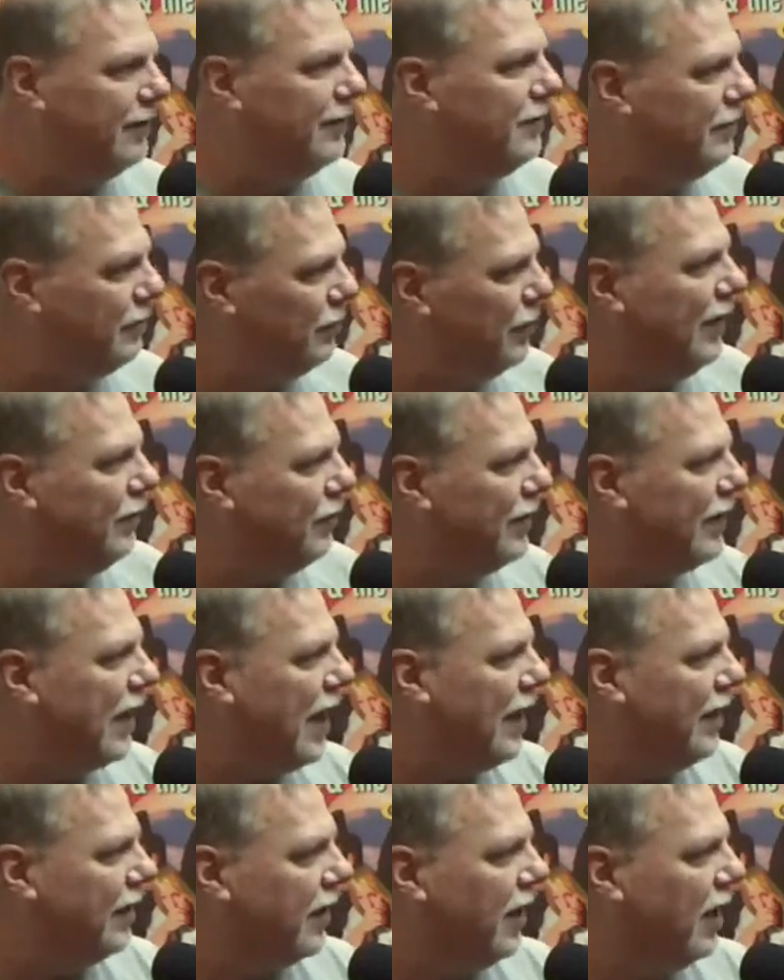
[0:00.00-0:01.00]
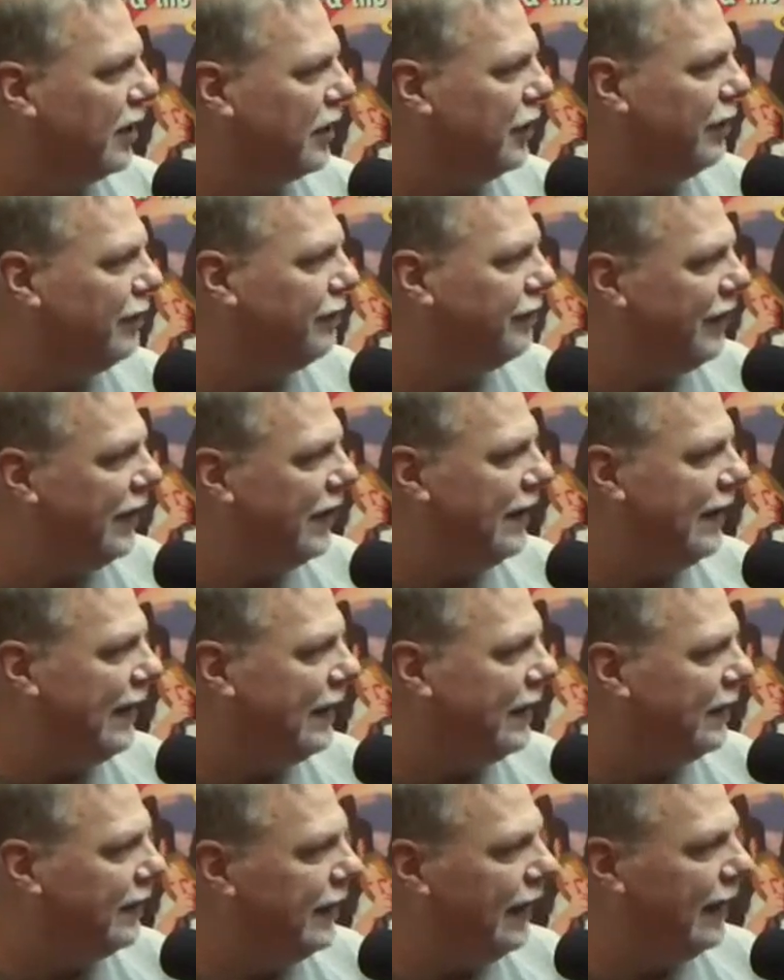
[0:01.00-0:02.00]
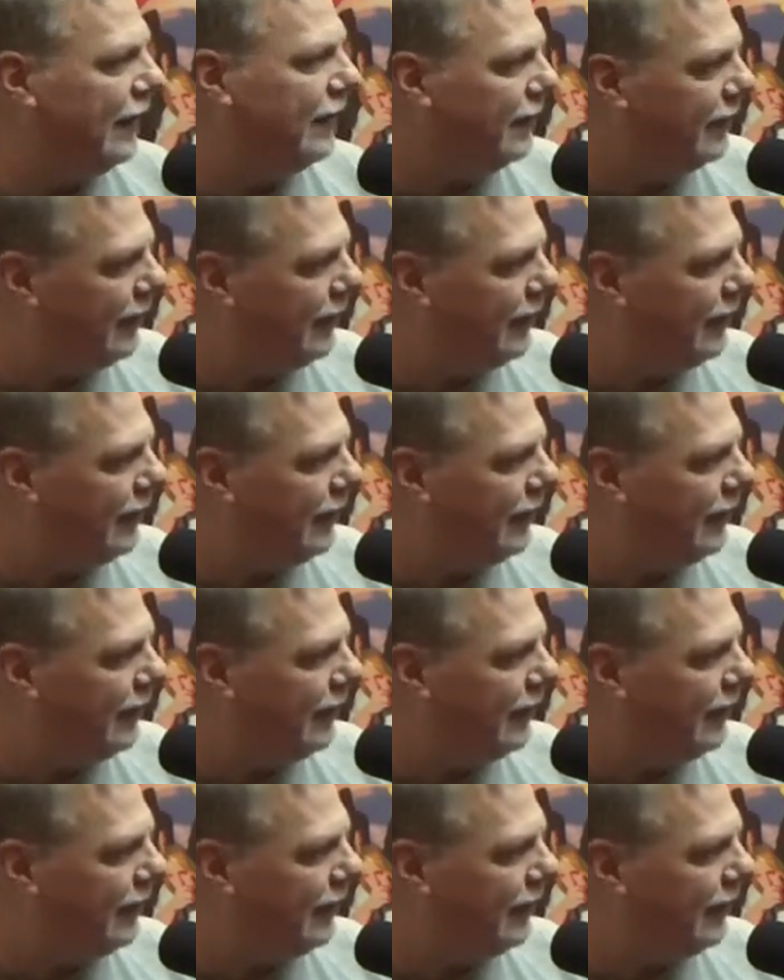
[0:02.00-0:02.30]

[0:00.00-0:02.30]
we got a good feeling and